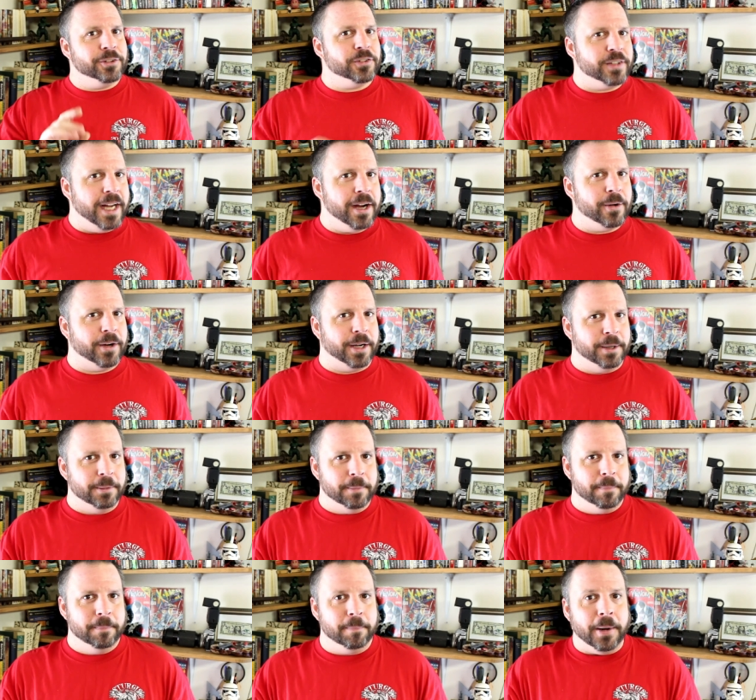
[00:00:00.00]
scary,
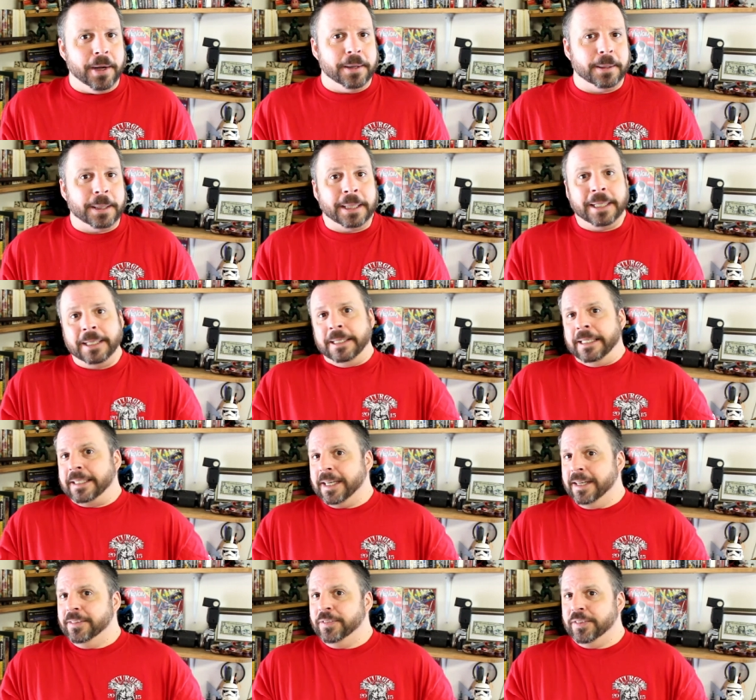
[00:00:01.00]
but
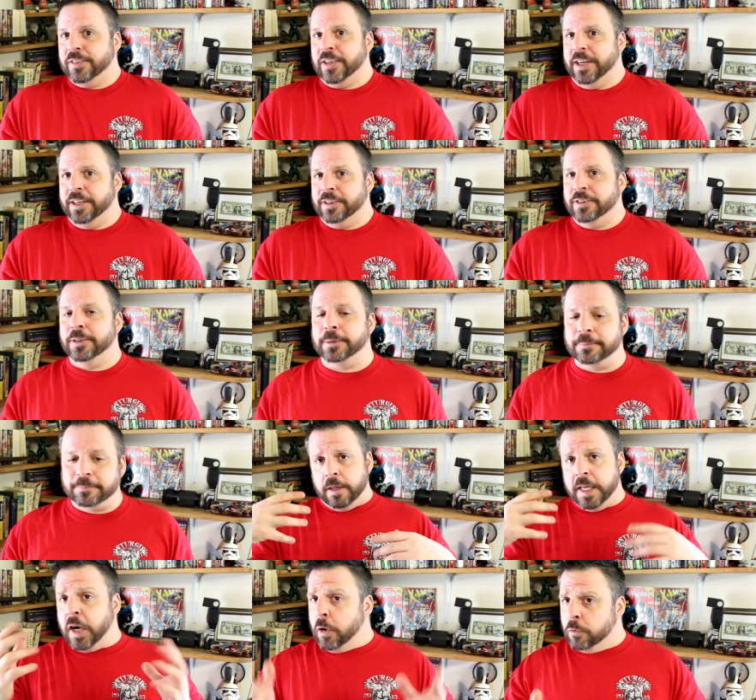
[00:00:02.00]
kind of exciting too.
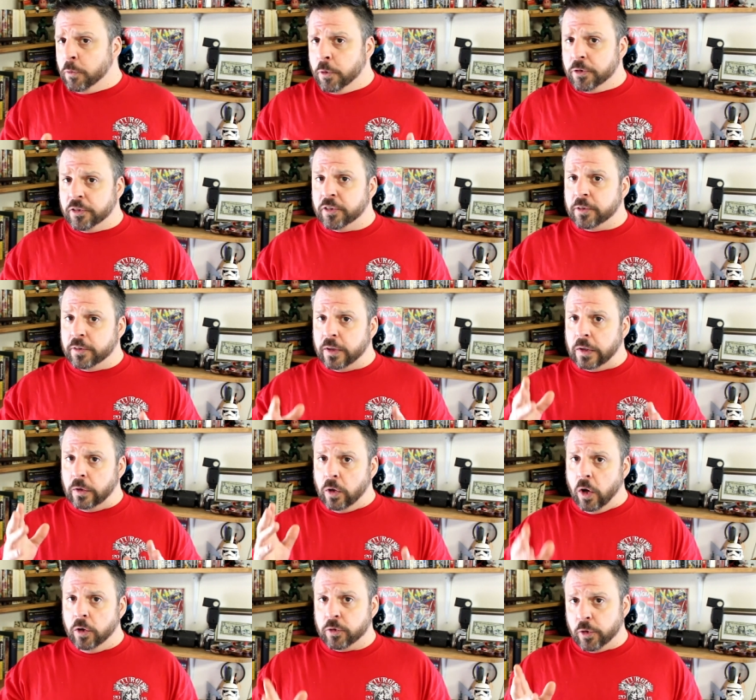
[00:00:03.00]
The Air Force's
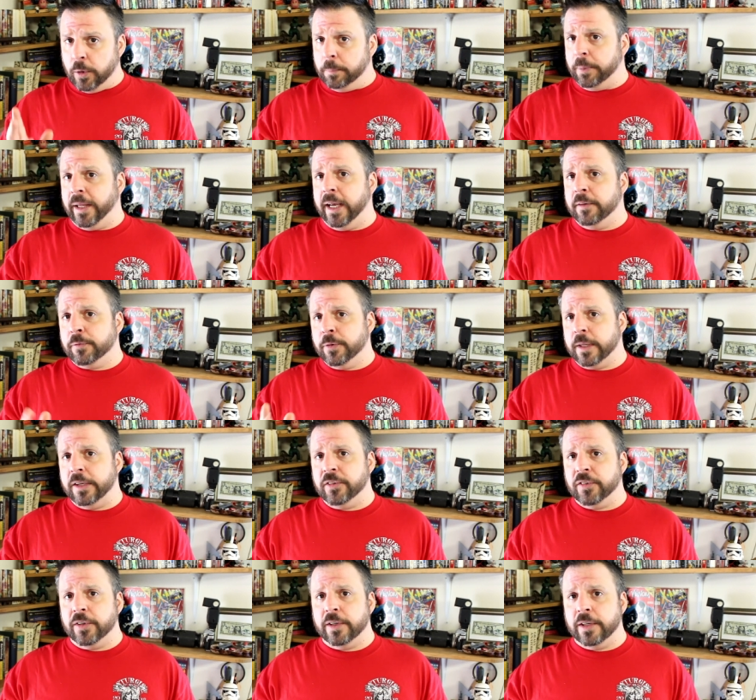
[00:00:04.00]
long-term plan for
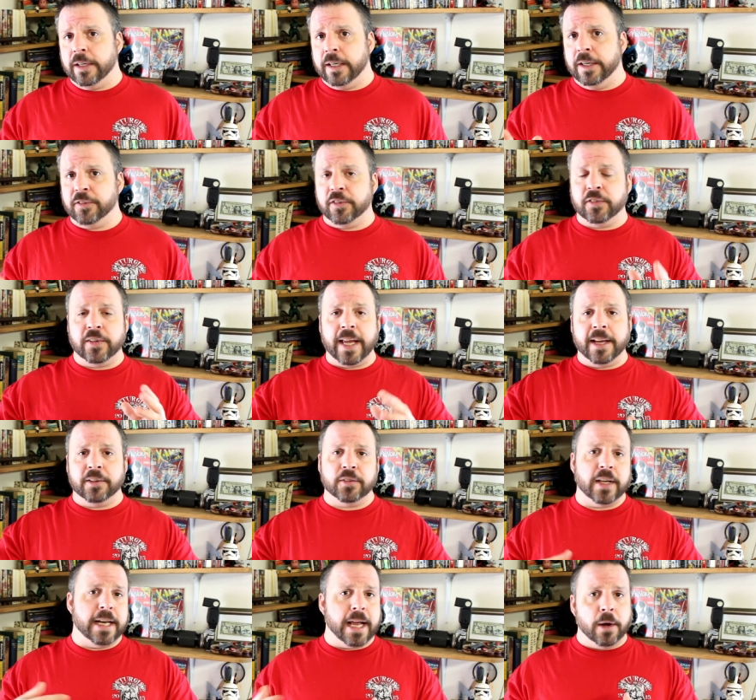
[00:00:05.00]
this is to say
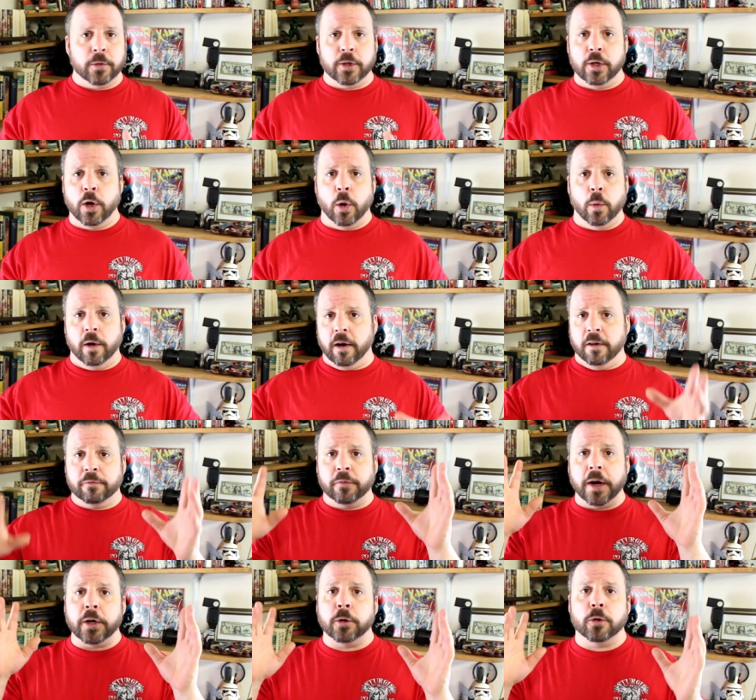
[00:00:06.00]
send out, you know, a
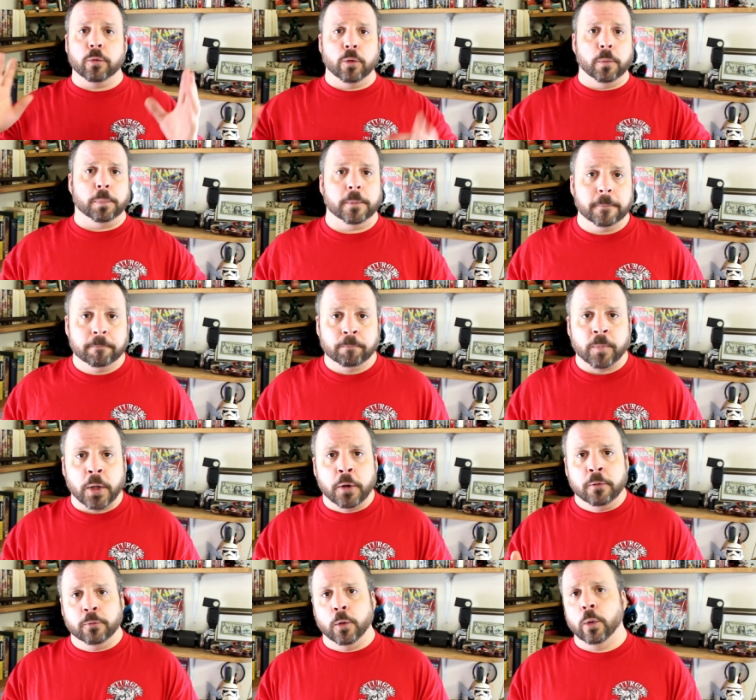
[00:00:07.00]
fighter group
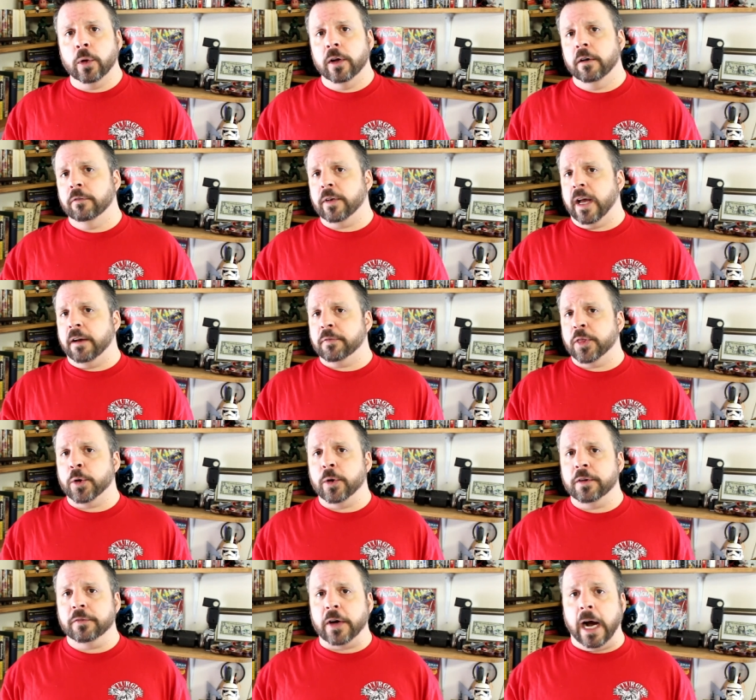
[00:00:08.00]
full of F
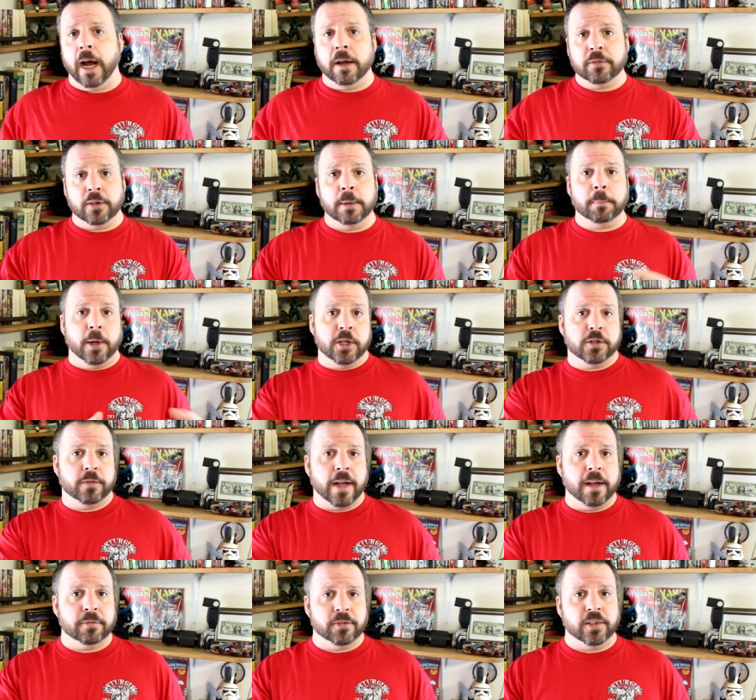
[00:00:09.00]
thirty-fives and a bunch
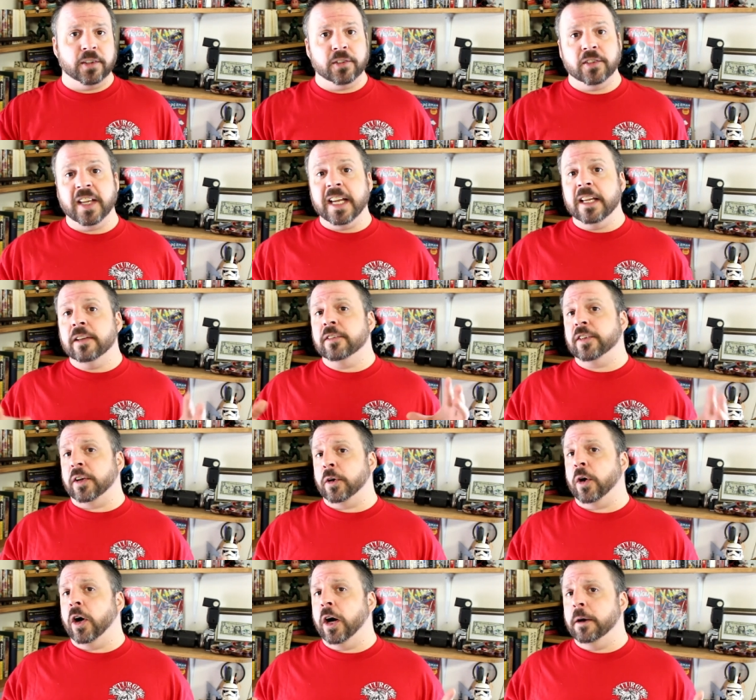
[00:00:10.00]
of F sixteens
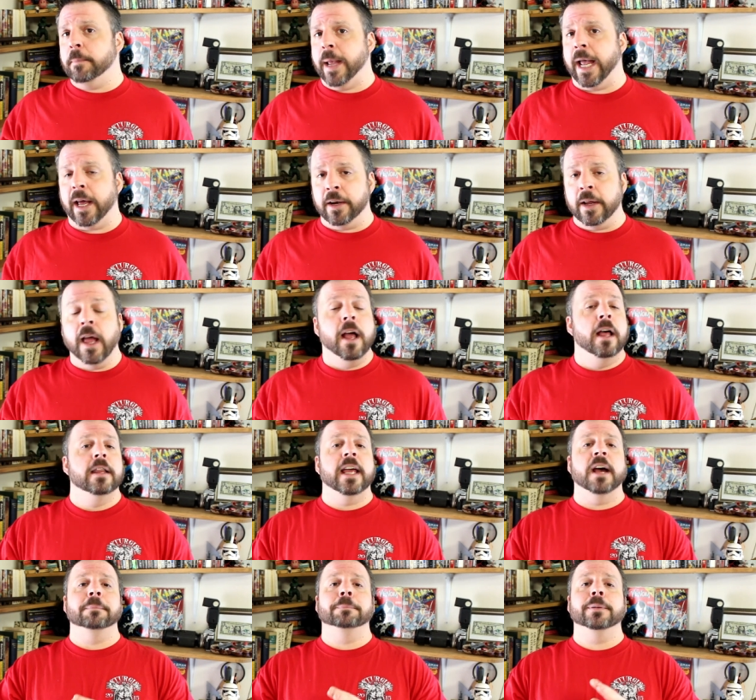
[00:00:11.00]
that are unmanned.
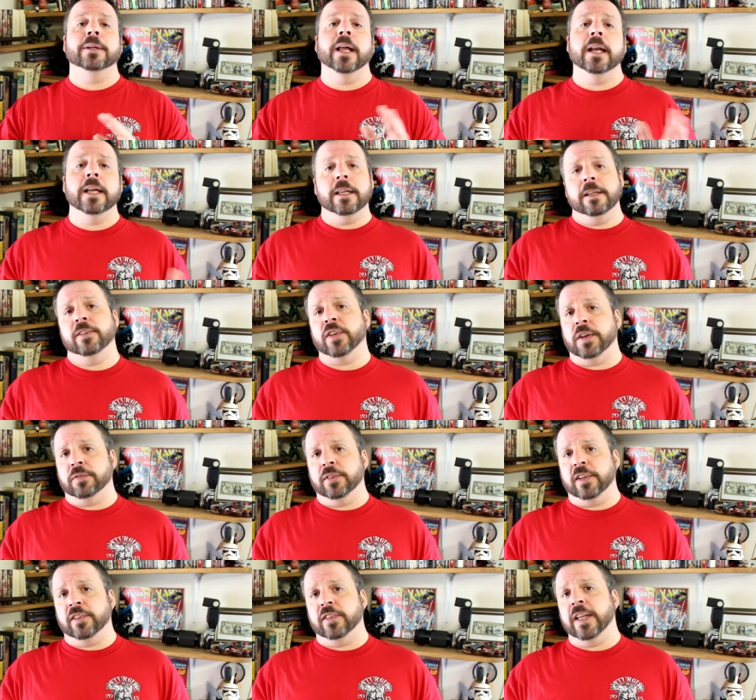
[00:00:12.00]
They have plenty of these F
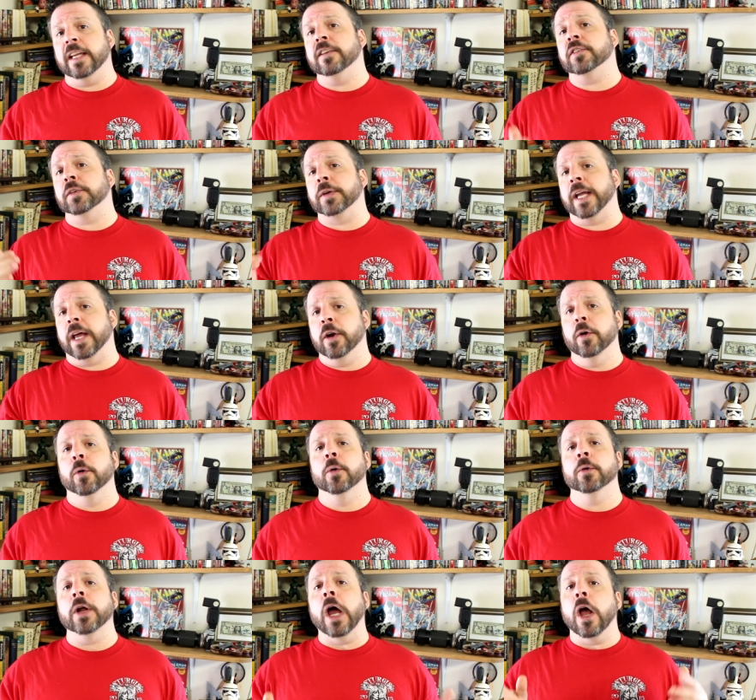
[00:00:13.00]
sixteens, they're getting
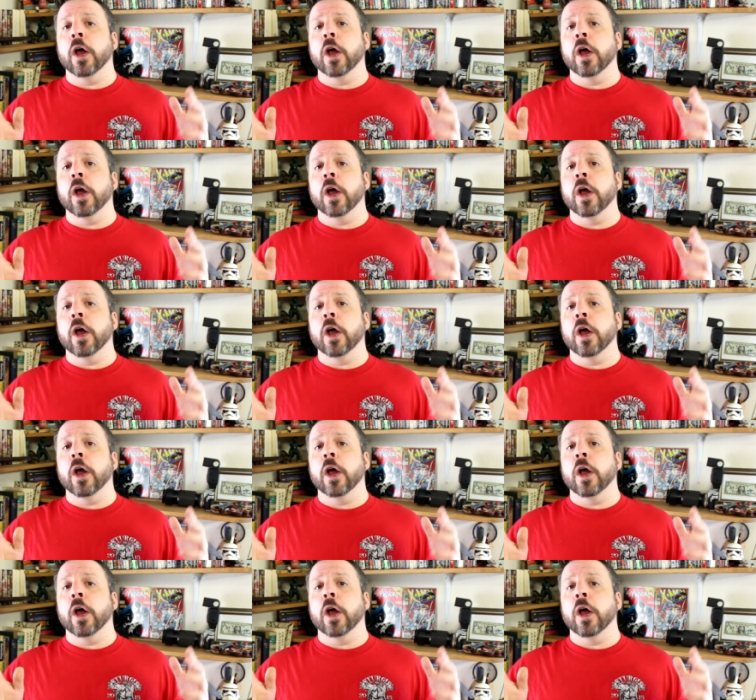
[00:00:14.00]
old,